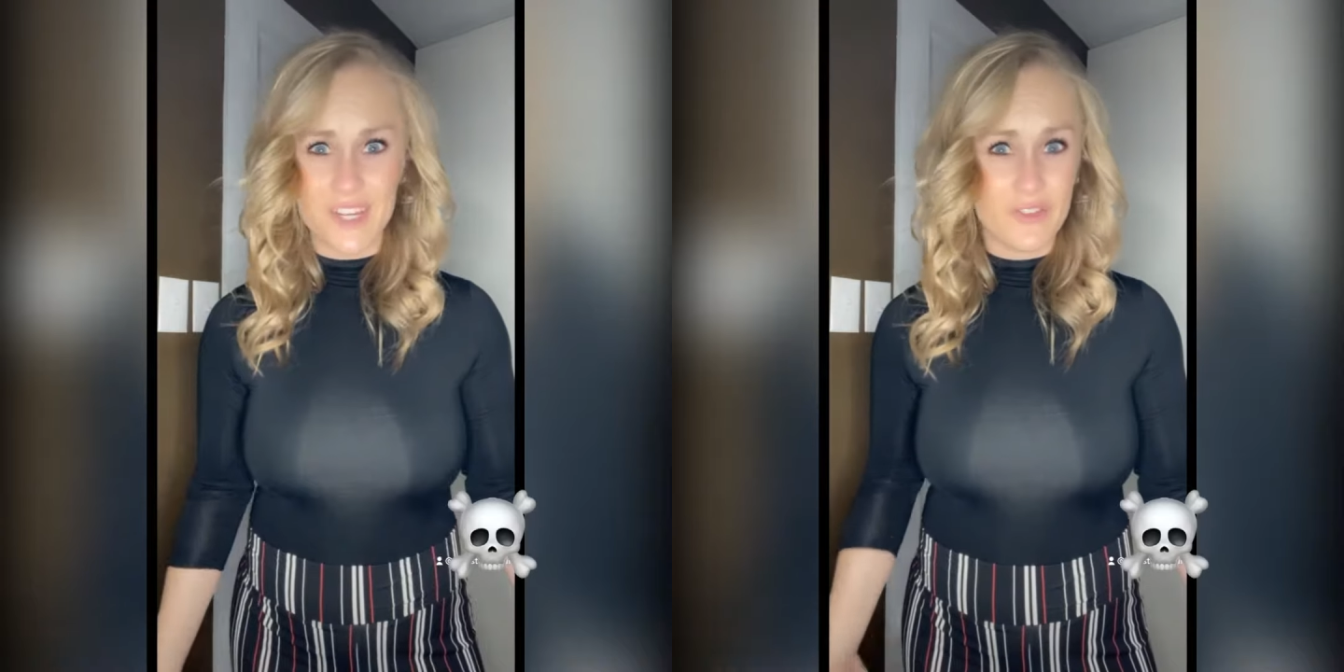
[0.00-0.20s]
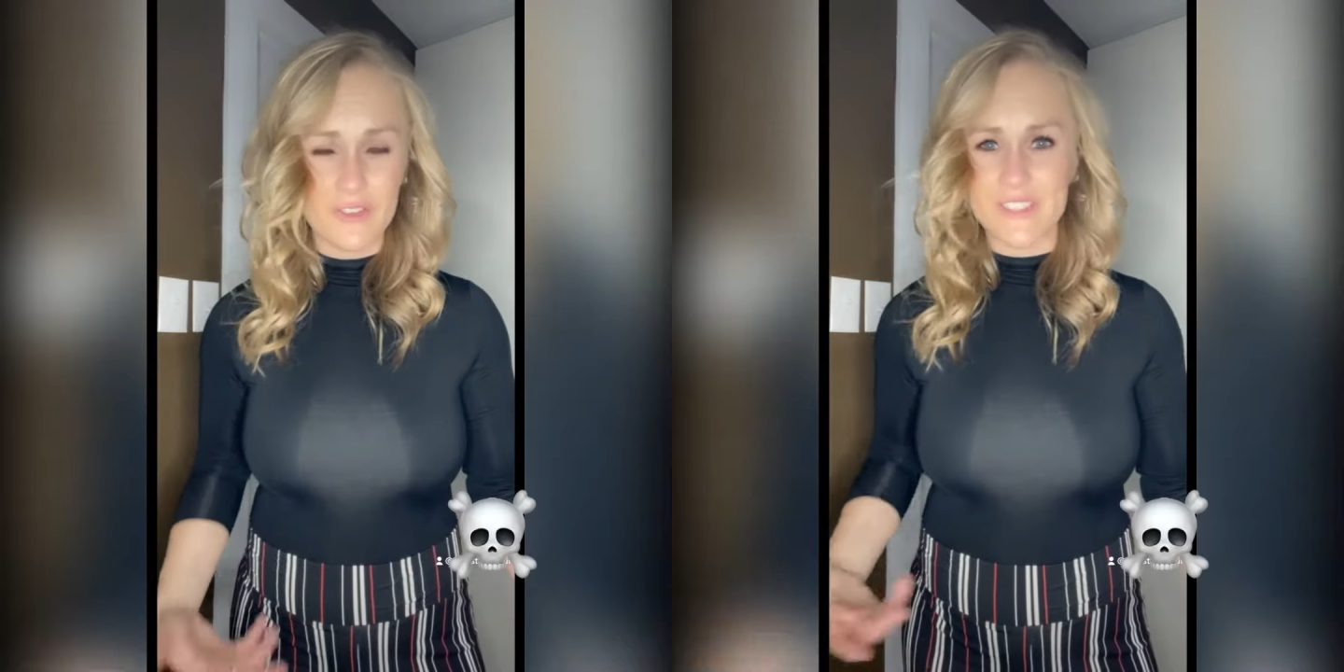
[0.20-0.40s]
I
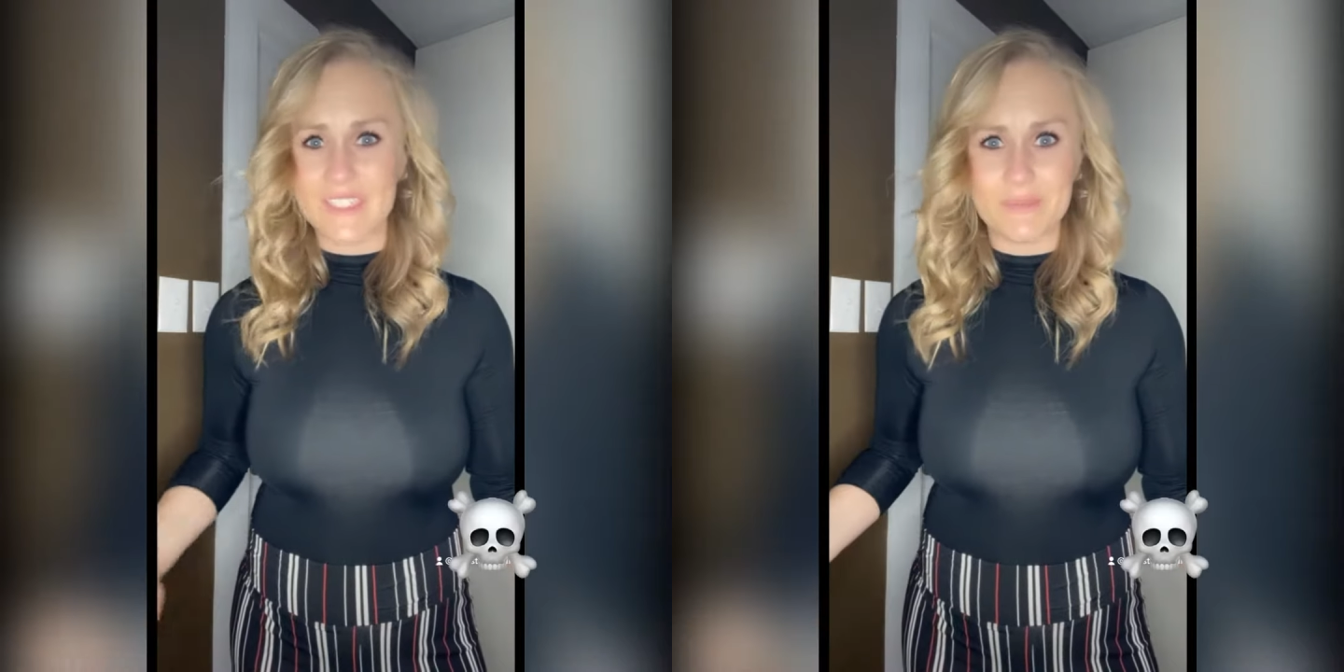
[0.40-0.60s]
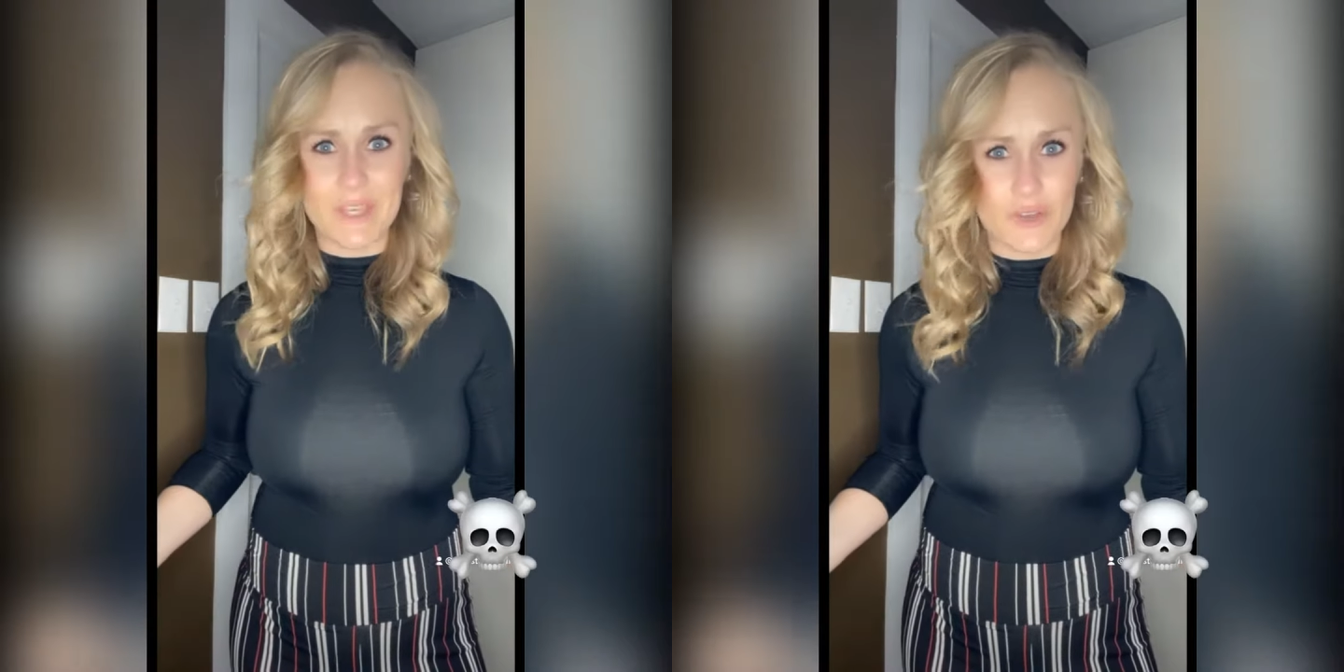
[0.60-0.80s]
know those
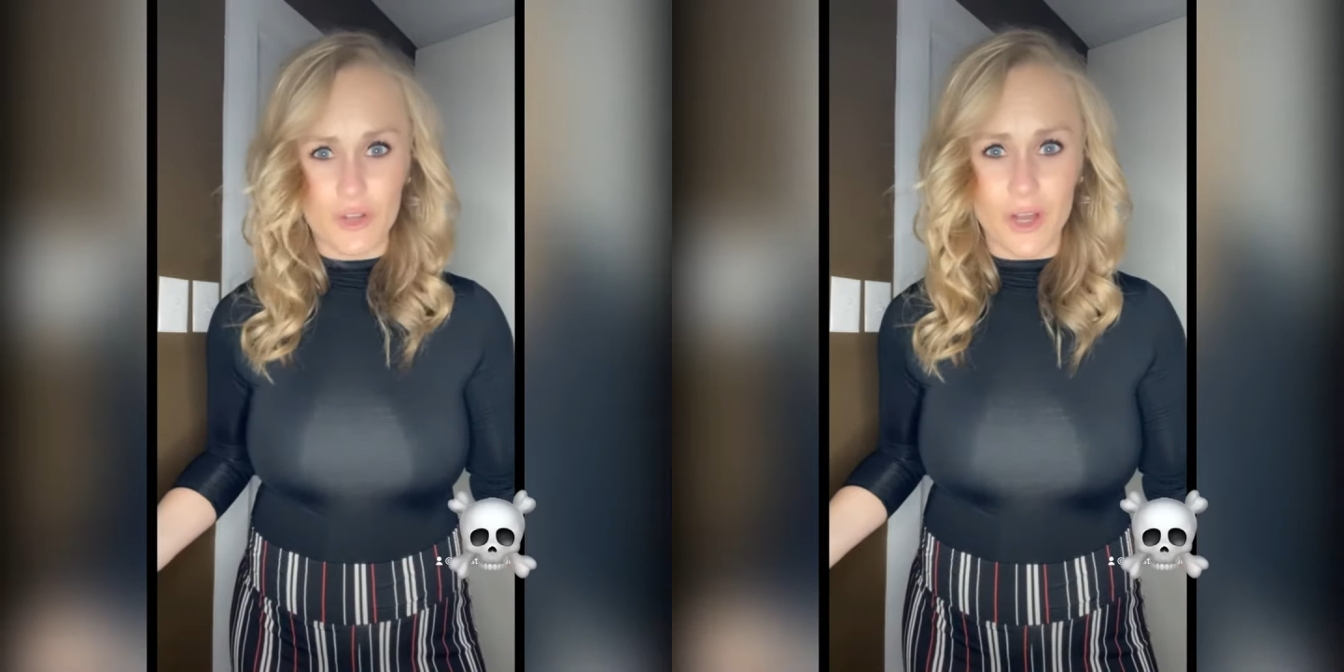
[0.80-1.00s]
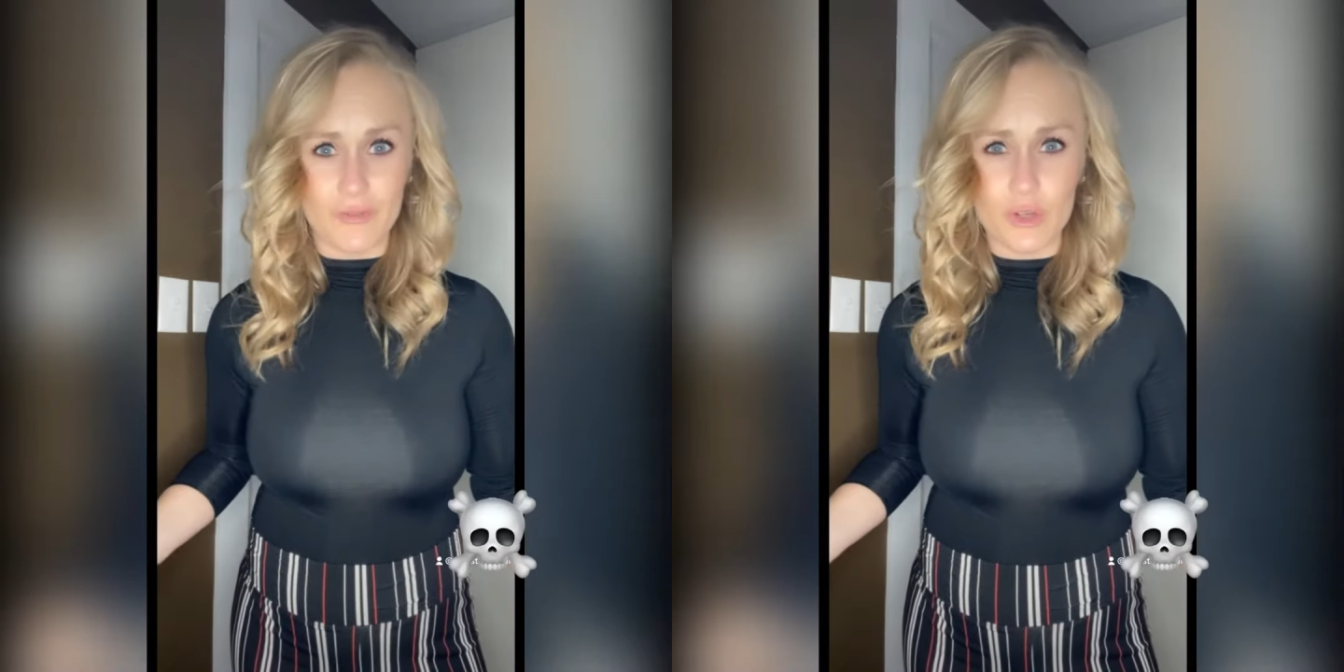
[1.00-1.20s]
things make you
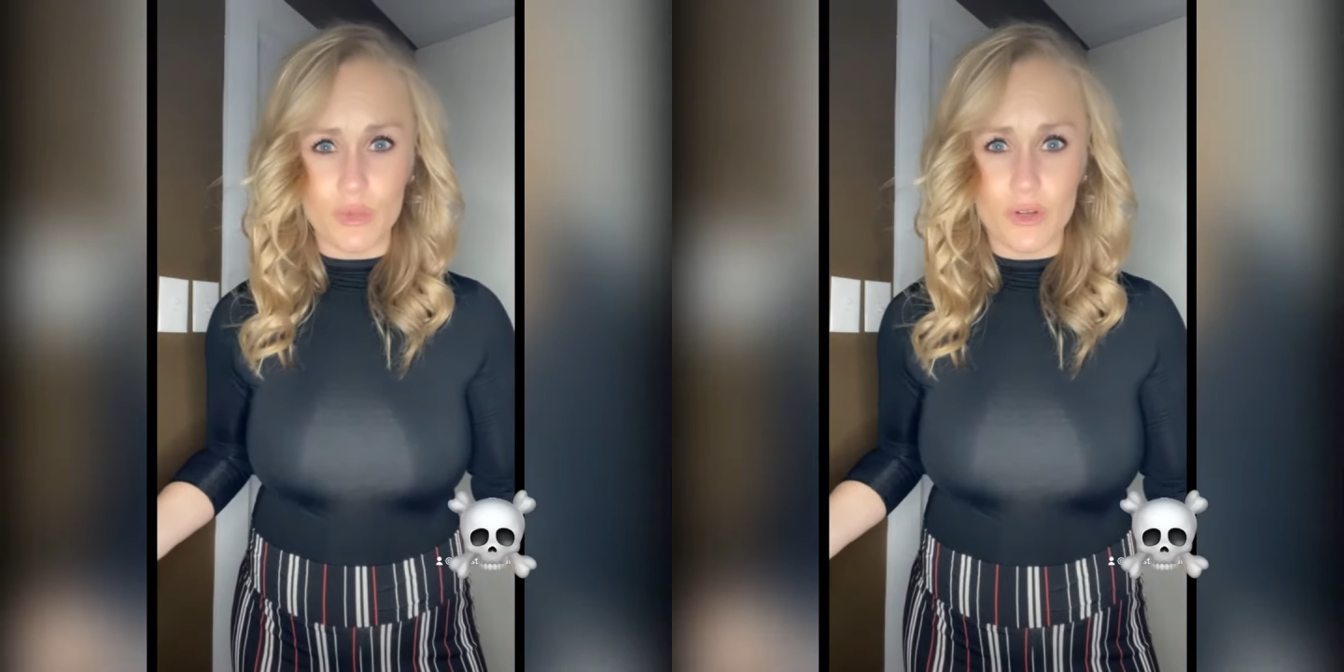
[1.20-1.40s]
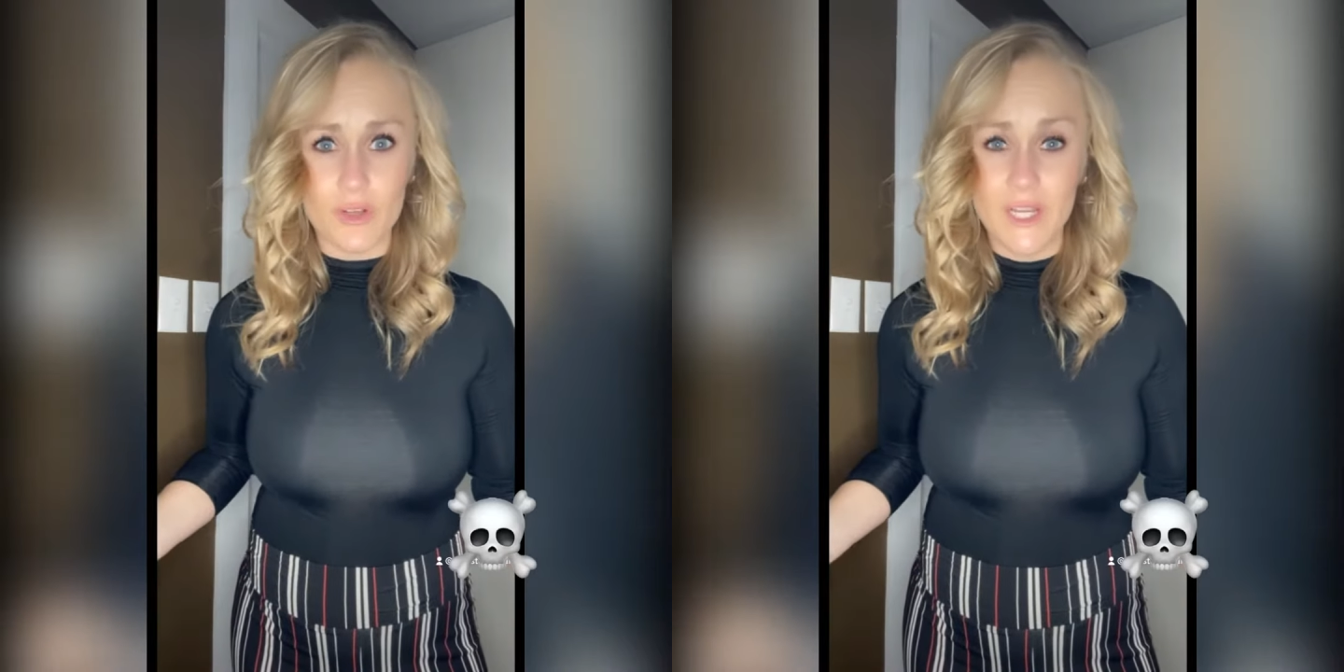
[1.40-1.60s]

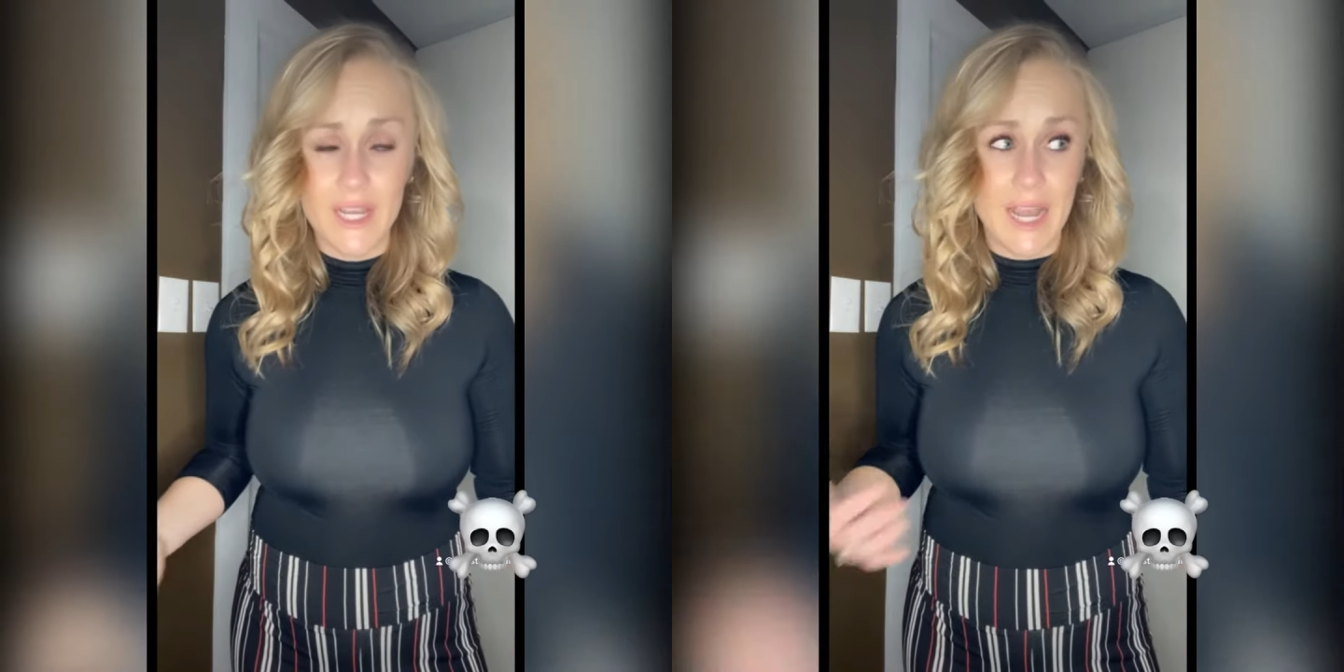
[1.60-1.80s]
uncomfortable.